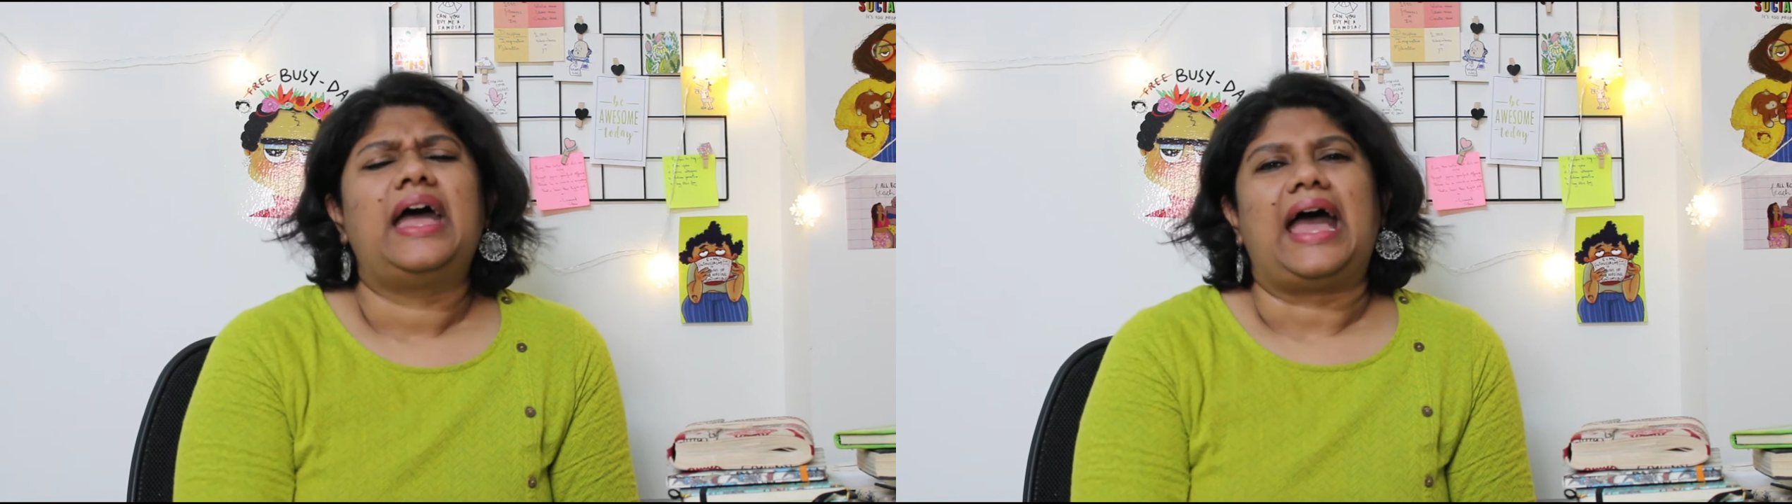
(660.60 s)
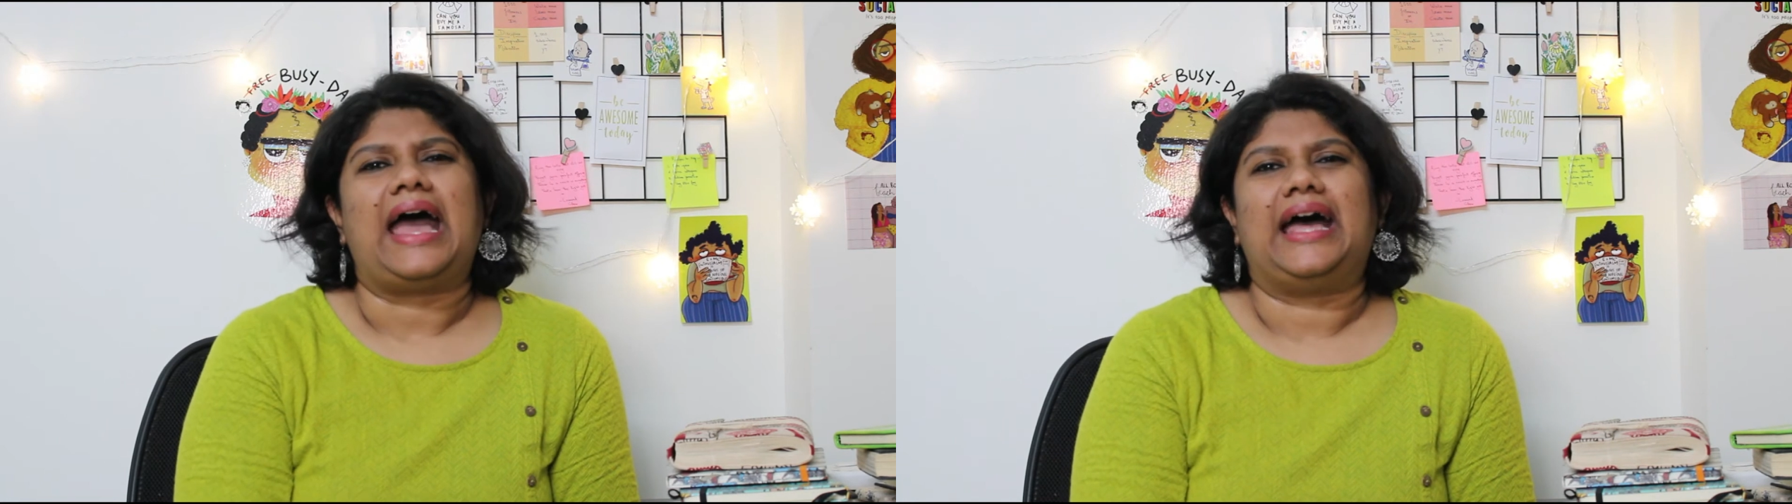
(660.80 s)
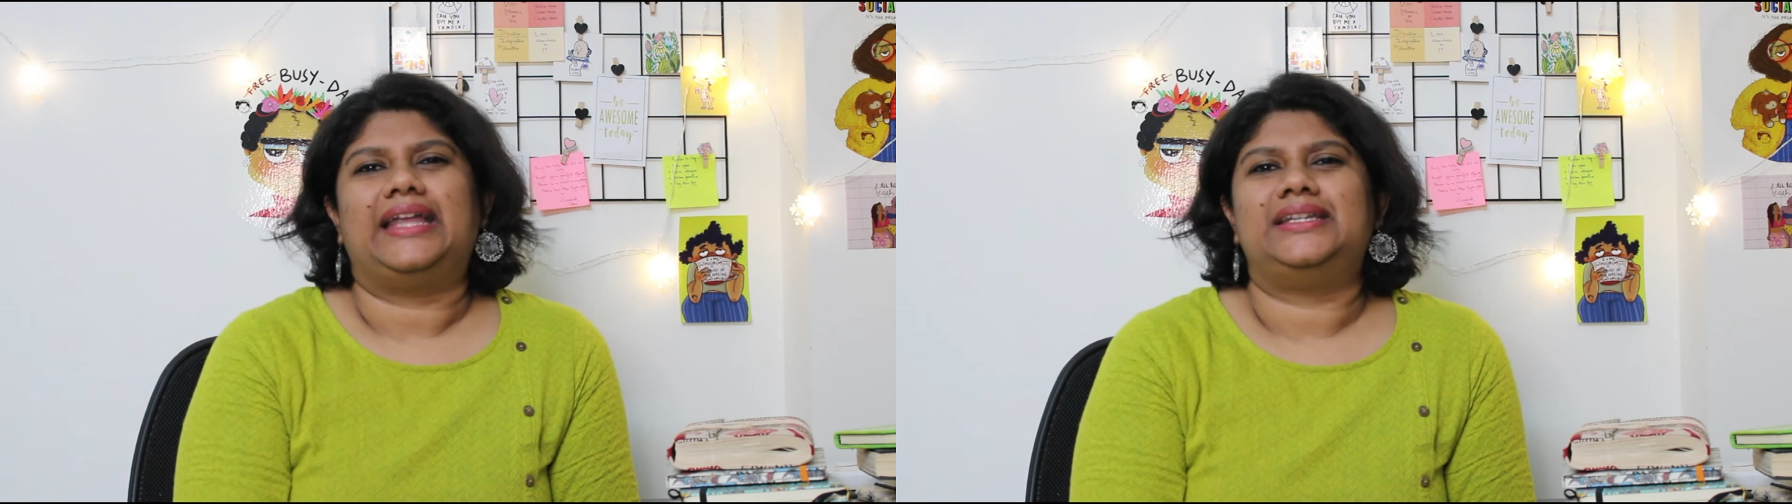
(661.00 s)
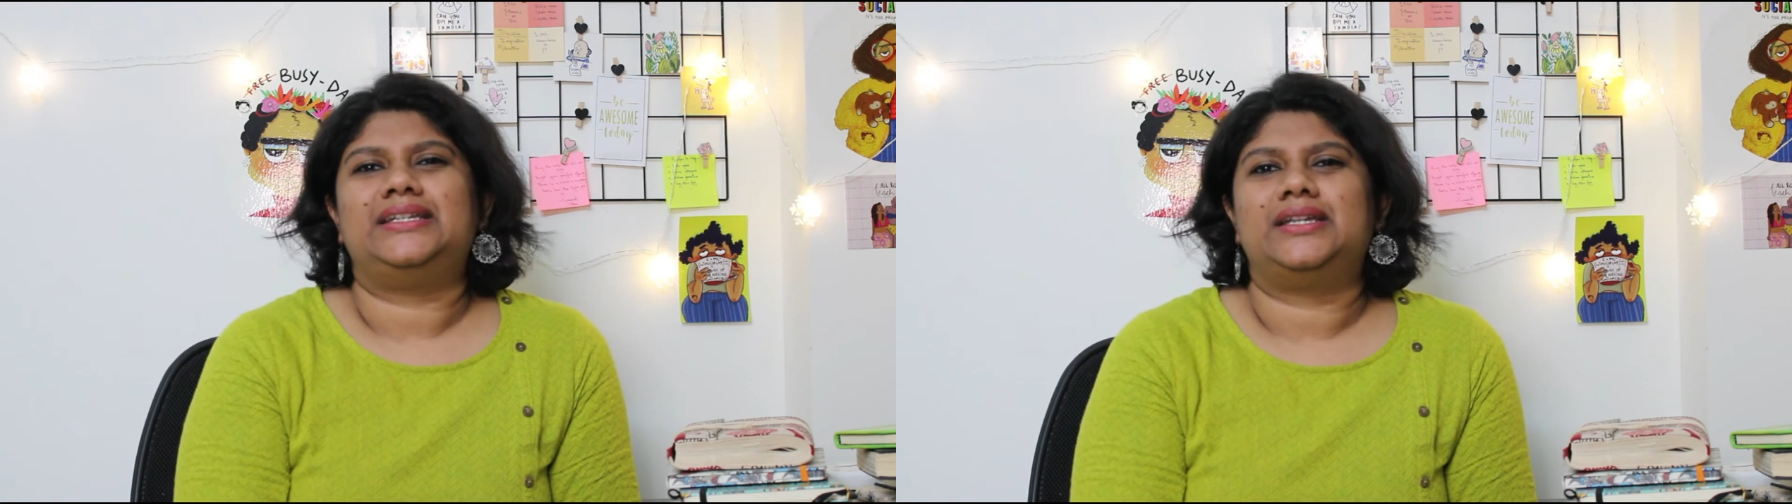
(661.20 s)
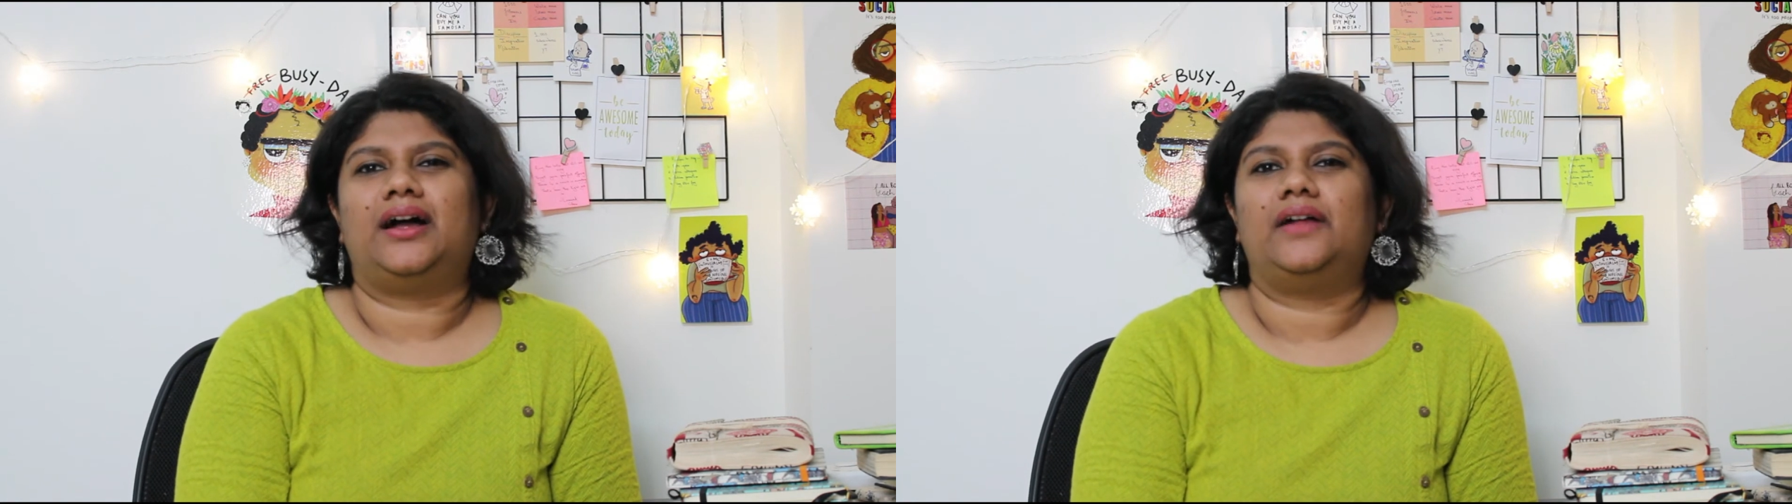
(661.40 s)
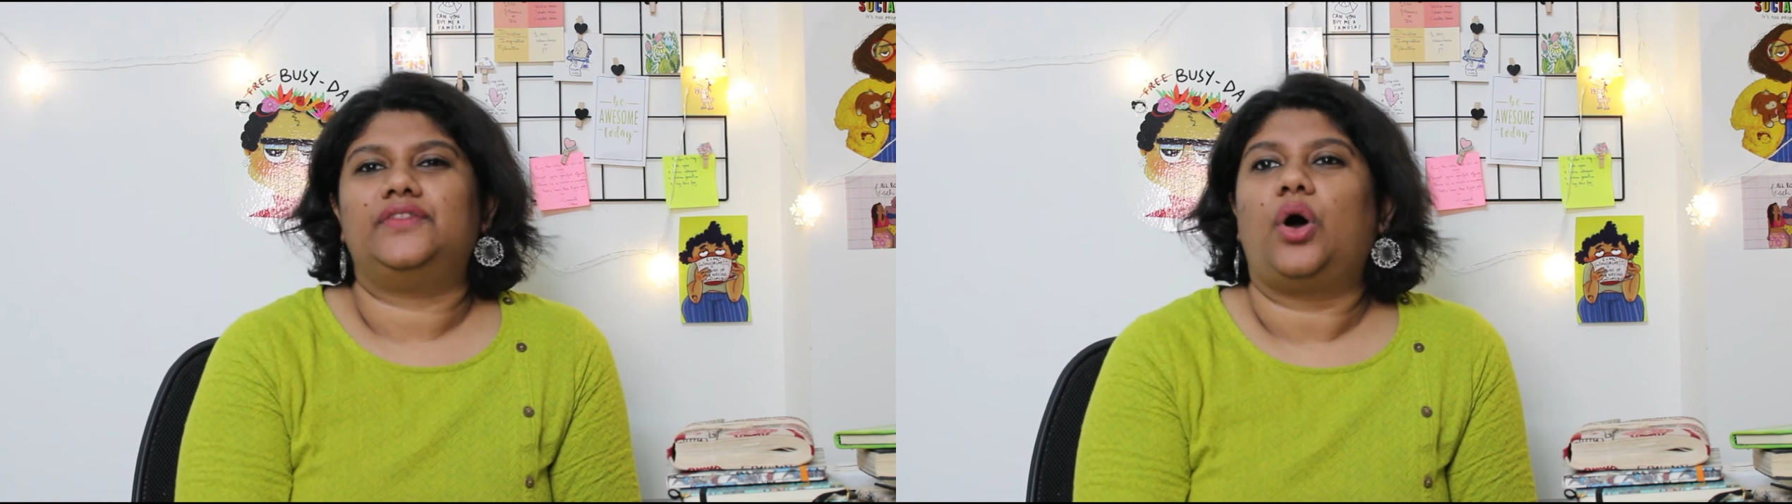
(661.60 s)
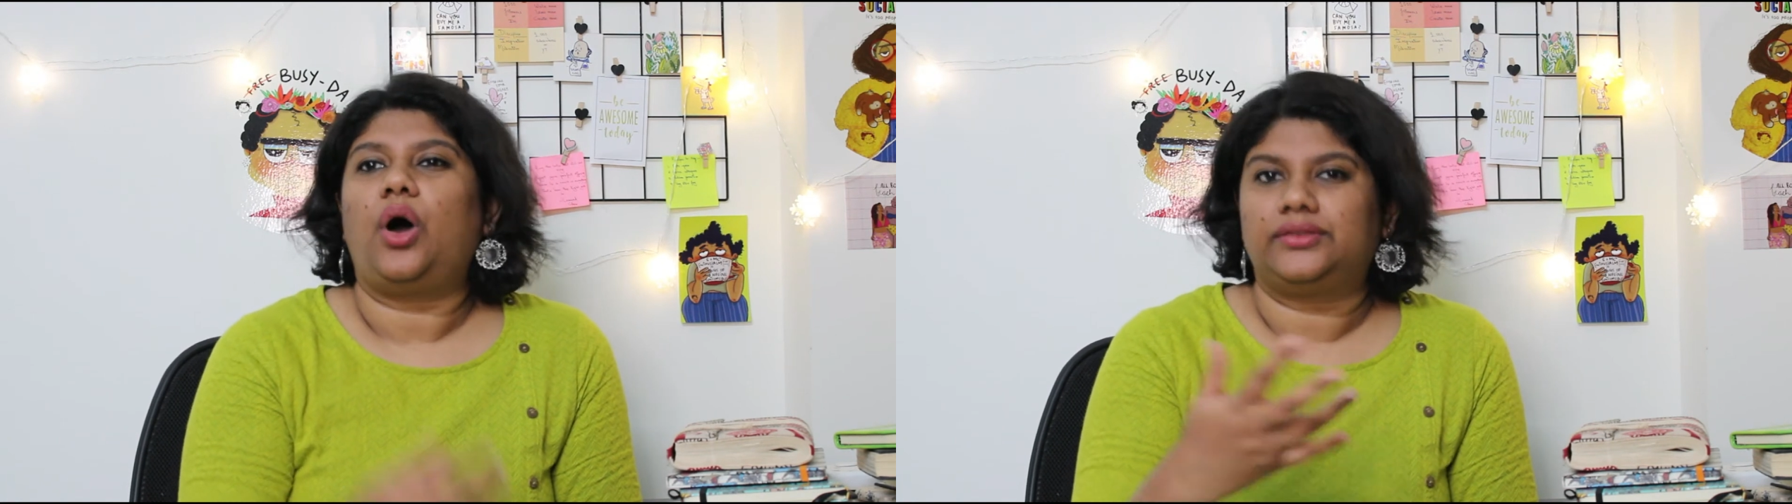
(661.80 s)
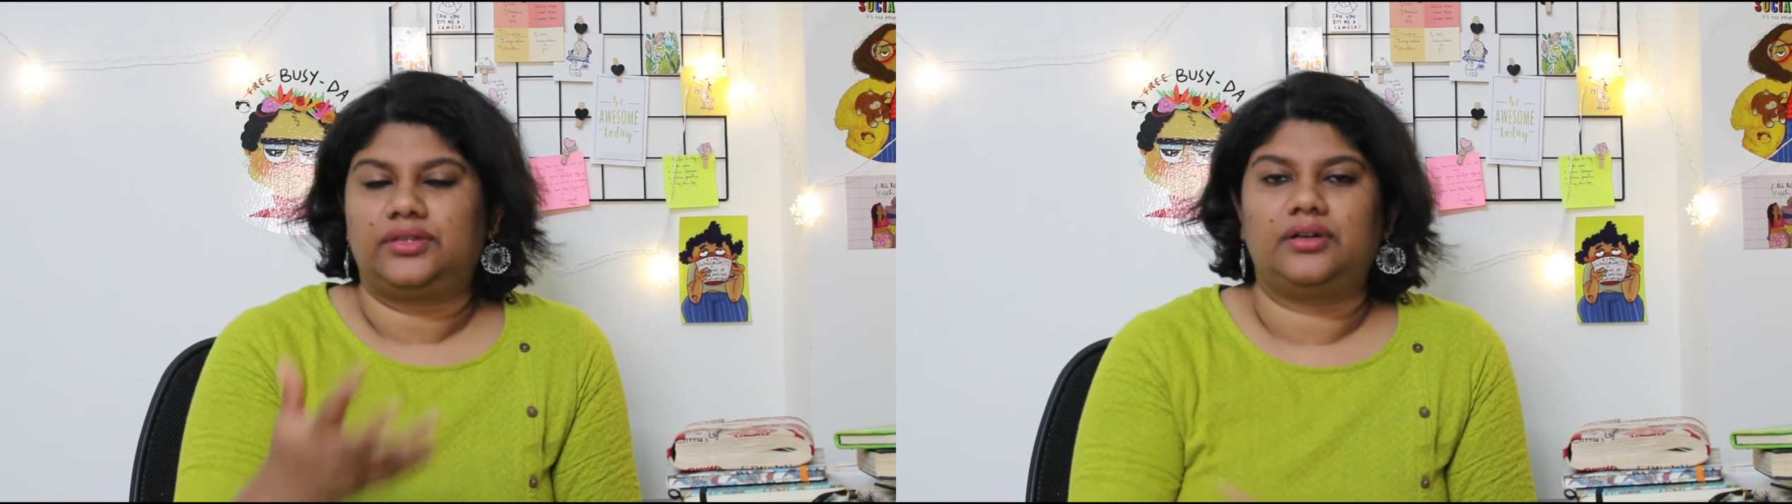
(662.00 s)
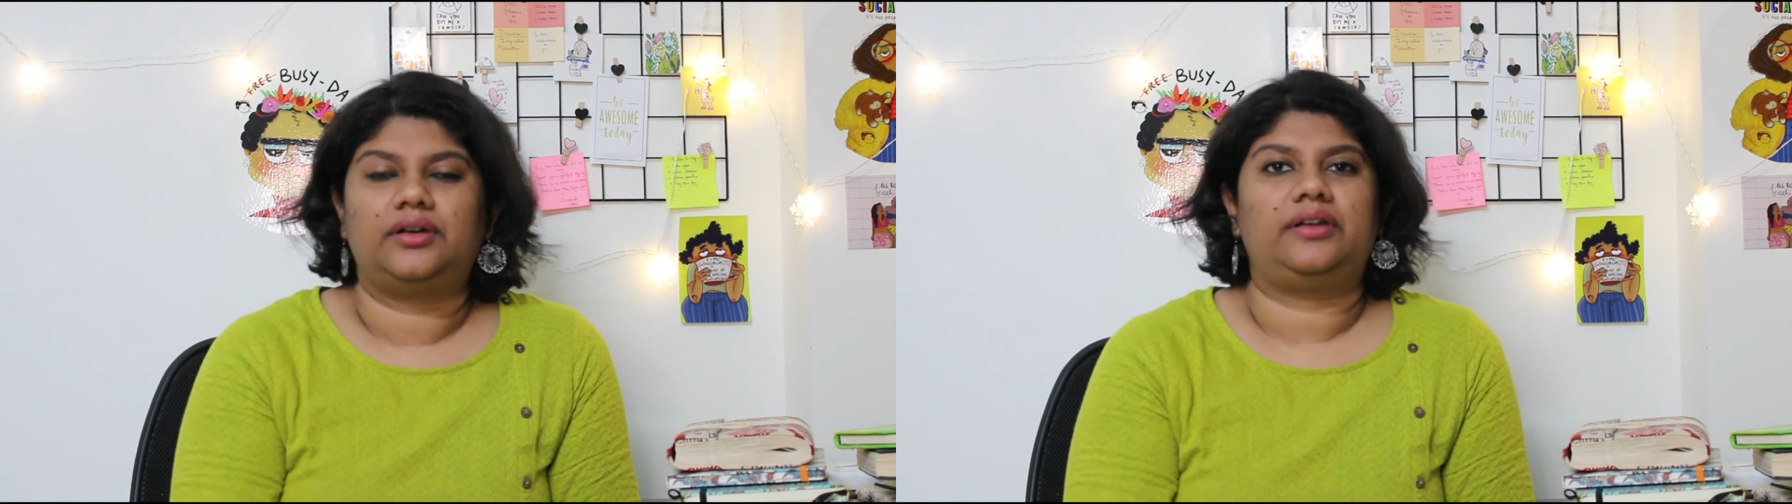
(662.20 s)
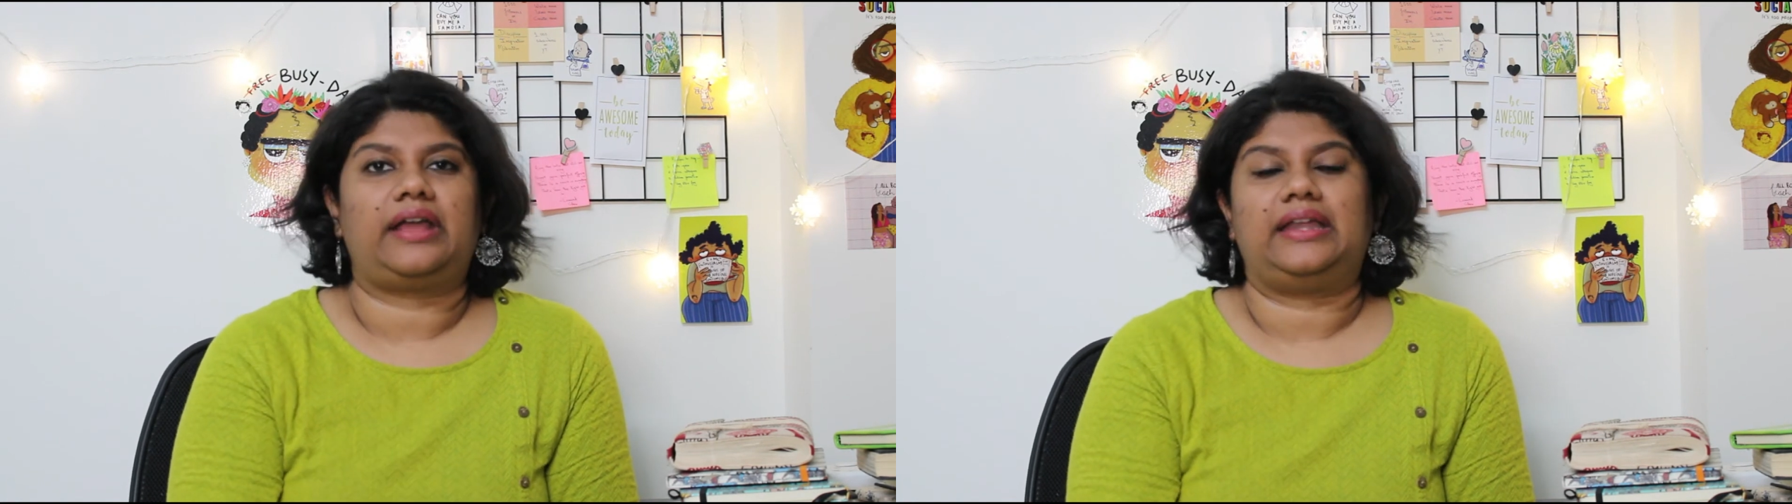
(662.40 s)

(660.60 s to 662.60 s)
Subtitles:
and the author,